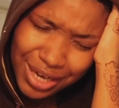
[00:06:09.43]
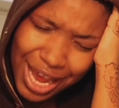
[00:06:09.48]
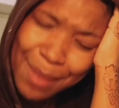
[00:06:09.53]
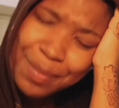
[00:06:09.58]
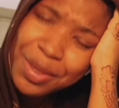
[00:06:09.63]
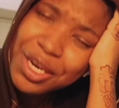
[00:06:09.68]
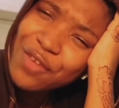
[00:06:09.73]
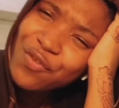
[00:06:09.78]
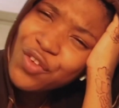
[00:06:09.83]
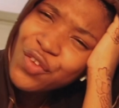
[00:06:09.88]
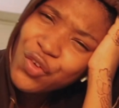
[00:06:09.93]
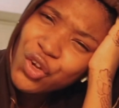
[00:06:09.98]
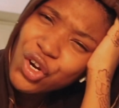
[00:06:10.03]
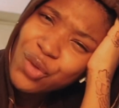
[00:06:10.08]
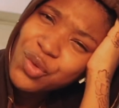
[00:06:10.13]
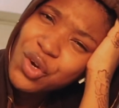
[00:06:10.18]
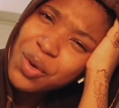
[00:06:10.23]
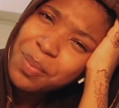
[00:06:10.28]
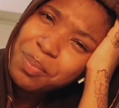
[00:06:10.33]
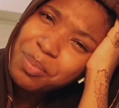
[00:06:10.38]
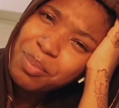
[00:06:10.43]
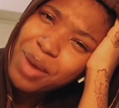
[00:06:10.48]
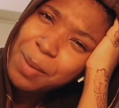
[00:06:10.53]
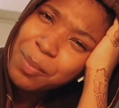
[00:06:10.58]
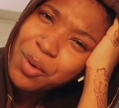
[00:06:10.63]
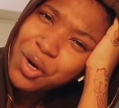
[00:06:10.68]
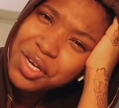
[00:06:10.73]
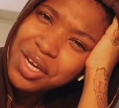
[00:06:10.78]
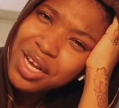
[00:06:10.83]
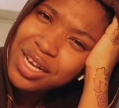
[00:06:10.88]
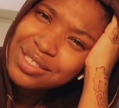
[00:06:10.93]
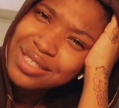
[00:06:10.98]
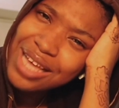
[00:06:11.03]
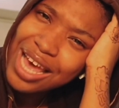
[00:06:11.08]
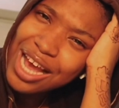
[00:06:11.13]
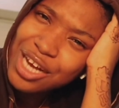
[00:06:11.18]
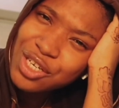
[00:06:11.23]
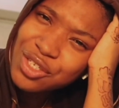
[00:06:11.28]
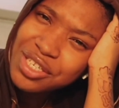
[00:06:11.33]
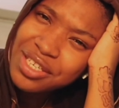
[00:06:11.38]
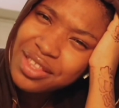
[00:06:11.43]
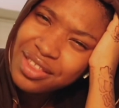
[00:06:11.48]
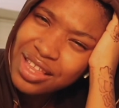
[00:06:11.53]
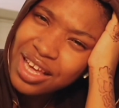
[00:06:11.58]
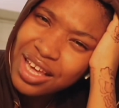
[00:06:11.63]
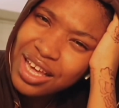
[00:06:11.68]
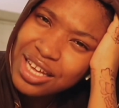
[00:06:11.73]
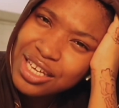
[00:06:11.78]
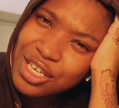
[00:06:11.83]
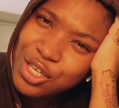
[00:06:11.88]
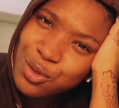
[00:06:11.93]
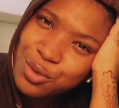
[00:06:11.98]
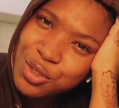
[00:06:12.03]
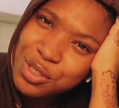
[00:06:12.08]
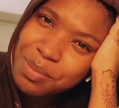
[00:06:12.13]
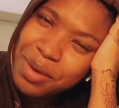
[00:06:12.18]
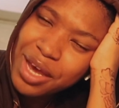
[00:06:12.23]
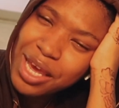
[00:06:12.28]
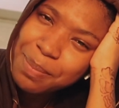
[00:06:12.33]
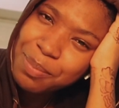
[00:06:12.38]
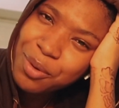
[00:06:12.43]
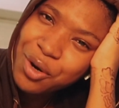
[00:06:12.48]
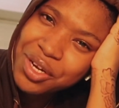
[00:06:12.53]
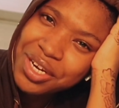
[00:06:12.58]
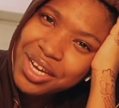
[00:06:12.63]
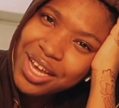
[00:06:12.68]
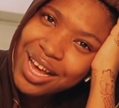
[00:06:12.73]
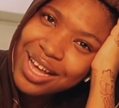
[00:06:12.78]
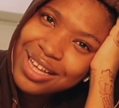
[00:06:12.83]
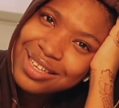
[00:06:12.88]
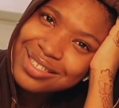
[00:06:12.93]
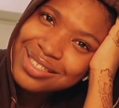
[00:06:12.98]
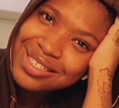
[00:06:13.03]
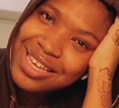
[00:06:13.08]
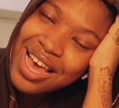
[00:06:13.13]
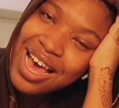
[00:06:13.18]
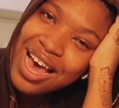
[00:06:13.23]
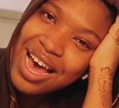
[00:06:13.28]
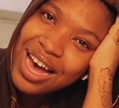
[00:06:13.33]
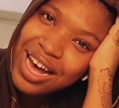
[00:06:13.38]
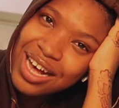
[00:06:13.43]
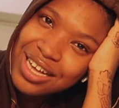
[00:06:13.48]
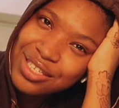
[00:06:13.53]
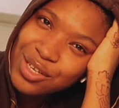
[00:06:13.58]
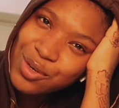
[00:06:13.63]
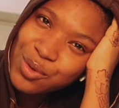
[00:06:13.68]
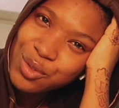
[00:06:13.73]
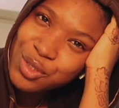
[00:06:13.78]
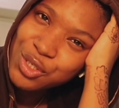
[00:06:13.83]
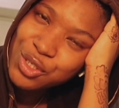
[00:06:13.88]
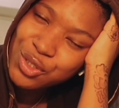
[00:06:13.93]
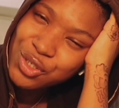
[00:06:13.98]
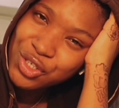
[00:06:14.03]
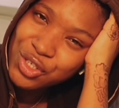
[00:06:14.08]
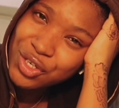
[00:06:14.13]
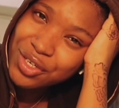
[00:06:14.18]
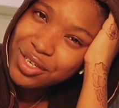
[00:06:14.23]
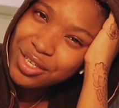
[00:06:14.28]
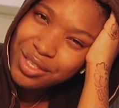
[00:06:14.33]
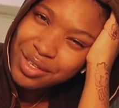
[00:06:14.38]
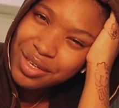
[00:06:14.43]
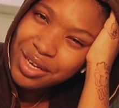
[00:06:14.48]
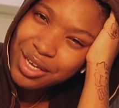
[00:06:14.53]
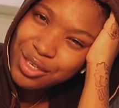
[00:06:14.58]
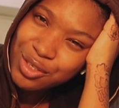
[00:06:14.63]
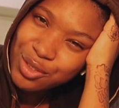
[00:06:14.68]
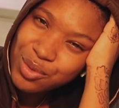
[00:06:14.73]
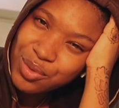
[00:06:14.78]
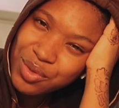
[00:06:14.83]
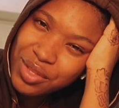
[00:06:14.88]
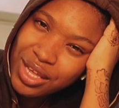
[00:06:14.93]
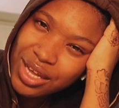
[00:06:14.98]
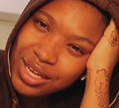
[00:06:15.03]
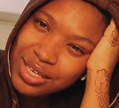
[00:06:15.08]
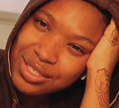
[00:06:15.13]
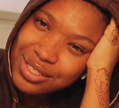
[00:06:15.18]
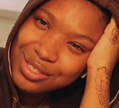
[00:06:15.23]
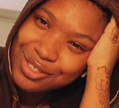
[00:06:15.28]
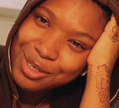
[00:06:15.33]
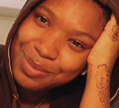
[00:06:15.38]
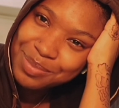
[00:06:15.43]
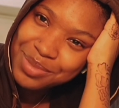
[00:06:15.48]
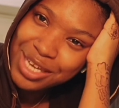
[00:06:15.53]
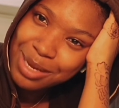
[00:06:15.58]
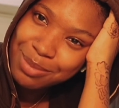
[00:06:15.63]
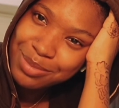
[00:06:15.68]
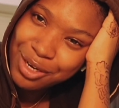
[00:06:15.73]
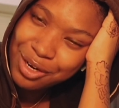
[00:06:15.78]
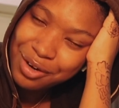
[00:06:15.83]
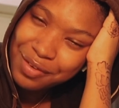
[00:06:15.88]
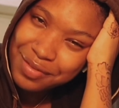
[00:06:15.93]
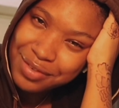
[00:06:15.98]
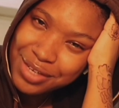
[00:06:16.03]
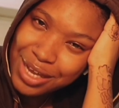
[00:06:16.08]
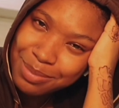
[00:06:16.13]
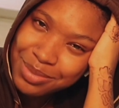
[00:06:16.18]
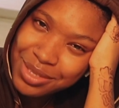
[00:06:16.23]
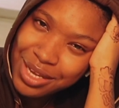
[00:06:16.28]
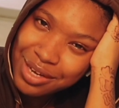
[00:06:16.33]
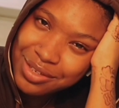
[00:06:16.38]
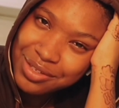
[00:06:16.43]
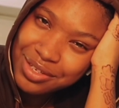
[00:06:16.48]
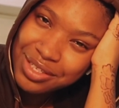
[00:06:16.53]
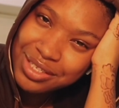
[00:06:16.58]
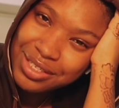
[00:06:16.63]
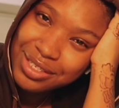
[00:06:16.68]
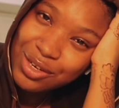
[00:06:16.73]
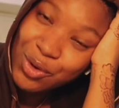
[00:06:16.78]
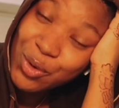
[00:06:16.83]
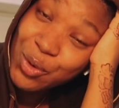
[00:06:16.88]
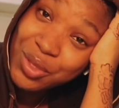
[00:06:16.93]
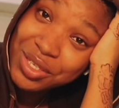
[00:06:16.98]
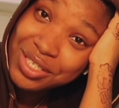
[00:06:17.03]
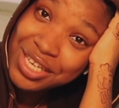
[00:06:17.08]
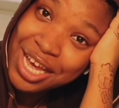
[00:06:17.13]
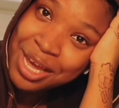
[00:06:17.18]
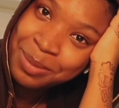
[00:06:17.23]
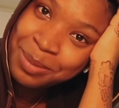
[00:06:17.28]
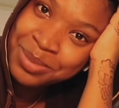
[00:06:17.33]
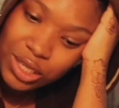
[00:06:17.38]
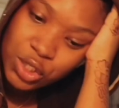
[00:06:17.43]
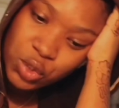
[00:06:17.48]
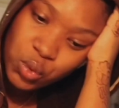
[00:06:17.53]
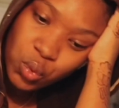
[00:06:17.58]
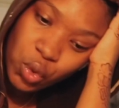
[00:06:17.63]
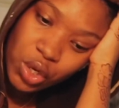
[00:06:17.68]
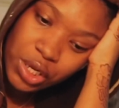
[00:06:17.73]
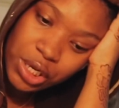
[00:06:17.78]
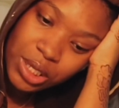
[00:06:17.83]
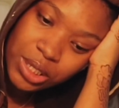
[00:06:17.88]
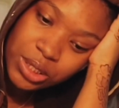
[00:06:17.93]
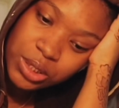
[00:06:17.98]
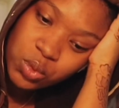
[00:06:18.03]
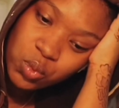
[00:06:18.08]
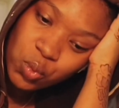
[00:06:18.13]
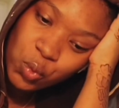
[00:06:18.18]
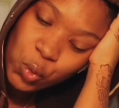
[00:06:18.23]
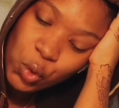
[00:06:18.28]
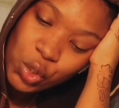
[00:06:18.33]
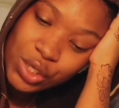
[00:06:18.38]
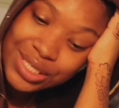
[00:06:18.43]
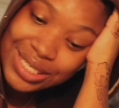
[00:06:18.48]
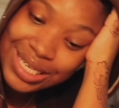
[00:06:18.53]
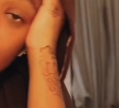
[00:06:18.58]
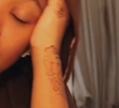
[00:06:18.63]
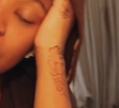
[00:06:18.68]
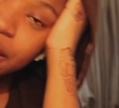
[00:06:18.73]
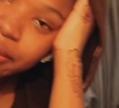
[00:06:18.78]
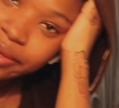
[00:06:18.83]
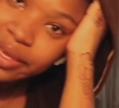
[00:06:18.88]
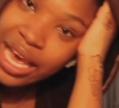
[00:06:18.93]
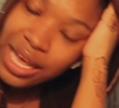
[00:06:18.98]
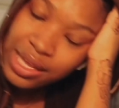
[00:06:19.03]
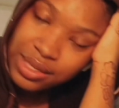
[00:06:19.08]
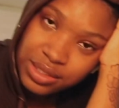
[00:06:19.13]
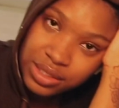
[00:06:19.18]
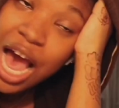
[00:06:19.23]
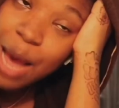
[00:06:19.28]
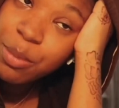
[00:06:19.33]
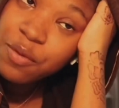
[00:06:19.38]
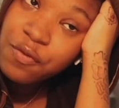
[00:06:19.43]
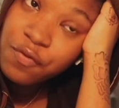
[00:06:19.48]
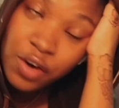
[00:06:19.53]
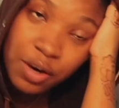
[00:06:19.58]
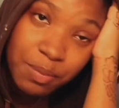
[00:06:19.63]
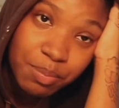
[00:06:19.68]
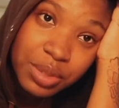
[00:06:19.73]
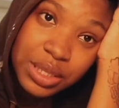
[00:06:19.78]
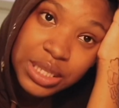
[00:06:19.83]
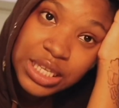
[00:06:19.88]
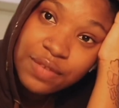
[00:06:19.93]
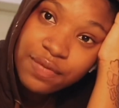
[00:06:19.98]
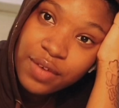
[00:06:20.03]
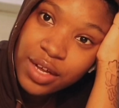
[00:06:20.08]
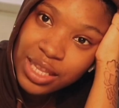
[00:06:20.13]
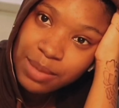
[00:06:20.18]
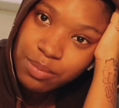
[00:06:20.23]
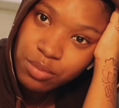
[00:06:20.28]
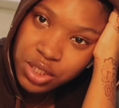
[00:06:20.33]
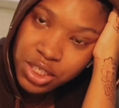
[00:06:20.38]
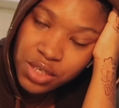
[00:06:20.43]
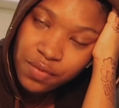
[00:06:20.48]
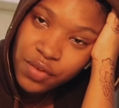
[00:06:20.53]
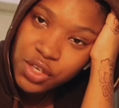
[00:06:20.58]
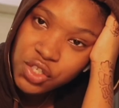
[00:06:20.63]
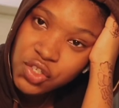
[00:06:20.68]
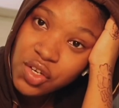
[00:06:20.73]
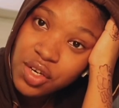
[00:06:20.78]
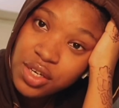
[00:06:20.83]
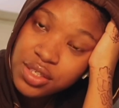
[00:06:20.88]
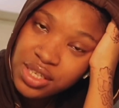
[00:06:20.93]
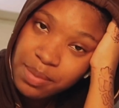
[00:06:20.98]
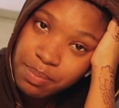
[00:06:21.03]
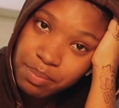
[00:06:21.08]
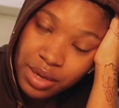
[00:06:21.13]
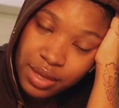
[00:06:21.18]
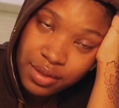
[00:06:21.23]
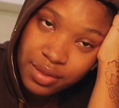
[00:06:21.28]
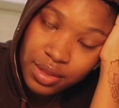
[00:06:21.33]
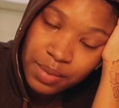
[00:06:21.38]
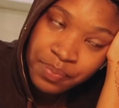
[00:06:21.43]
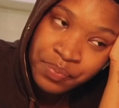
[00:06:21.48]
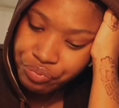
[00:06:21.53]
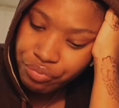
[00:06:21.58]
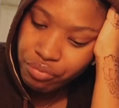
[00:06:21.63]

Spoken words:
I mean, if you follow me on my podcast, I actually think I use my podcast as an audio journal. You guys know that sometimes, a lot of times, actually, all the time. What else? What? Yes, I'm a firm believer that motivation is a myth.